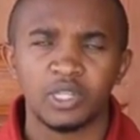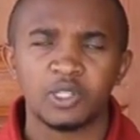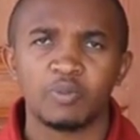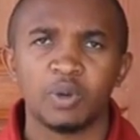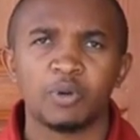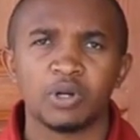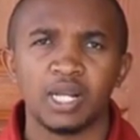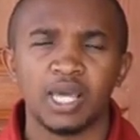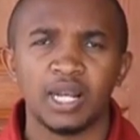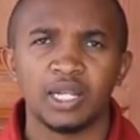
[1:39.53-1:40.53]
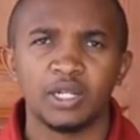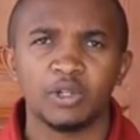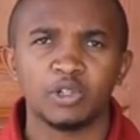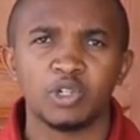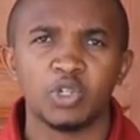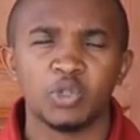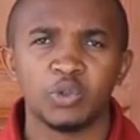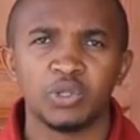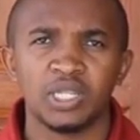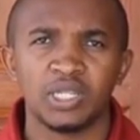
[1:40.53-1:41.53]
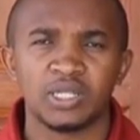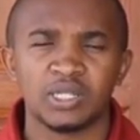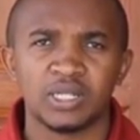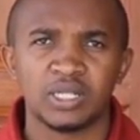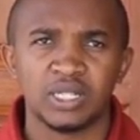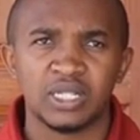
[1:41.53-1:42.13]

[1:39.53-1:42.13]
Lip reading: These people clearly did not do this